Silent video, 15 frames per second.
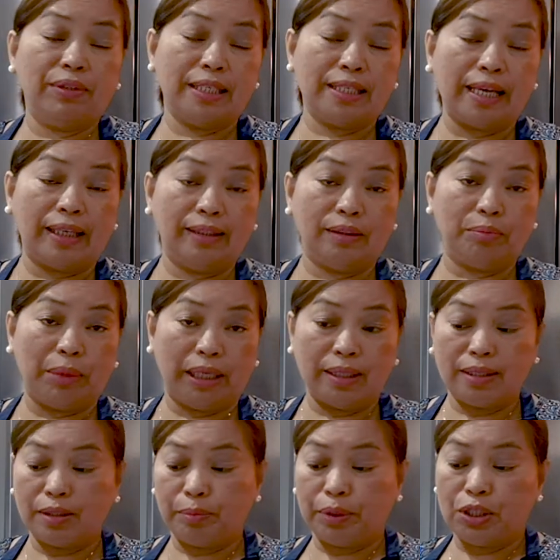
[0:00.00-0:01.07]
the
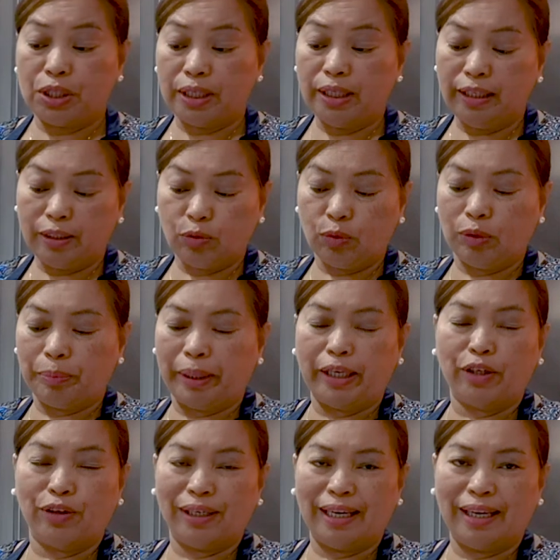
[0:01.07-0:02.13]
Saladmaster machine, it will make
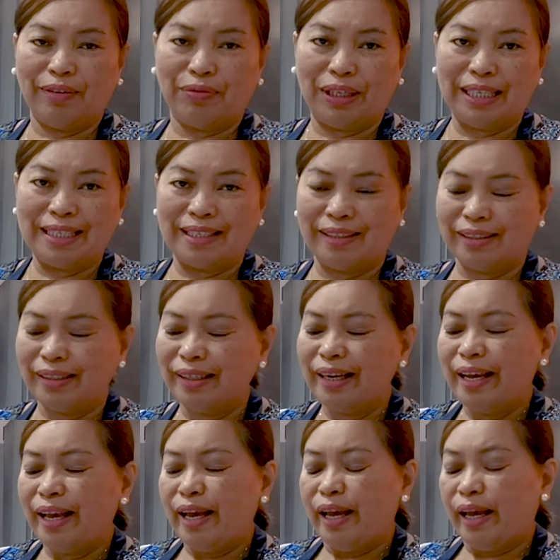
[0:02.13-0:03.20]
your life easier.
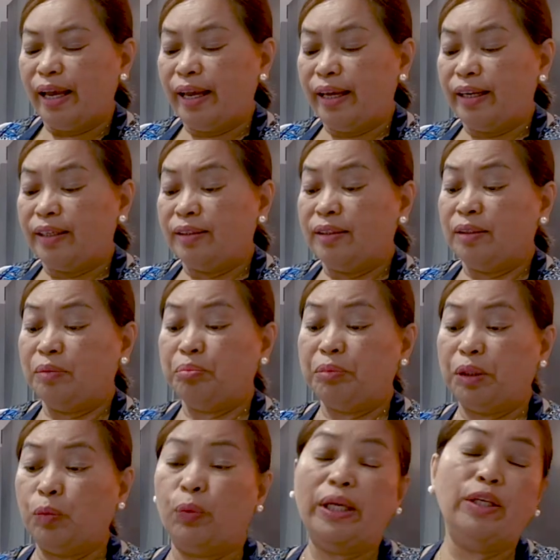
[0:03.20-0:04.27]
And
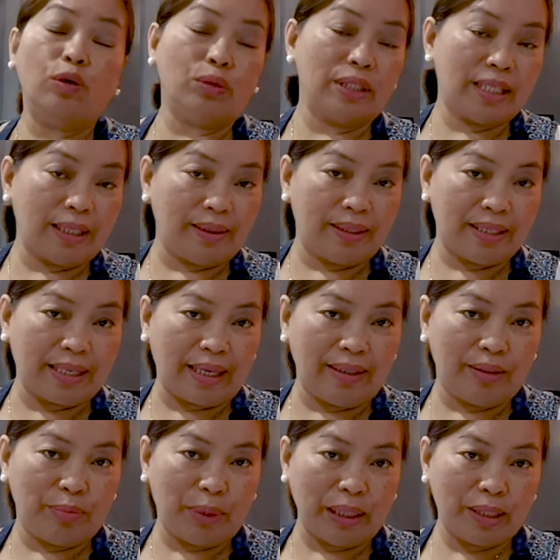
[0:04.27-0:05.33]
we don't sell the
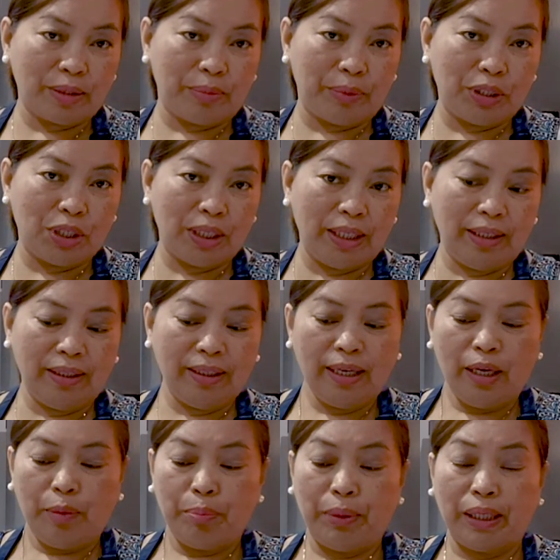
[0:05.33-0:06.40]
Saladmaster machine
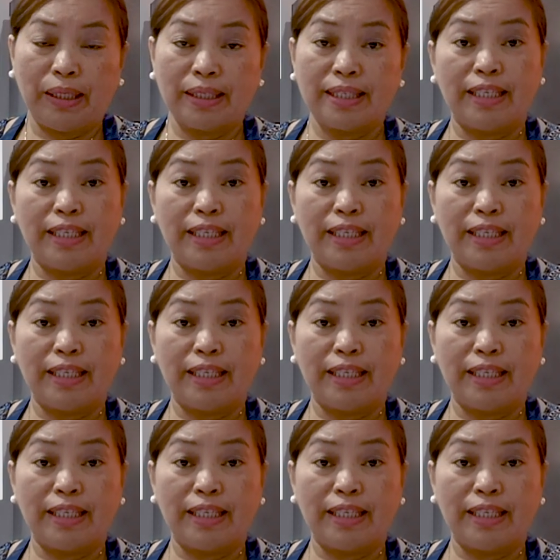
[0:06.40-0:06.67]
because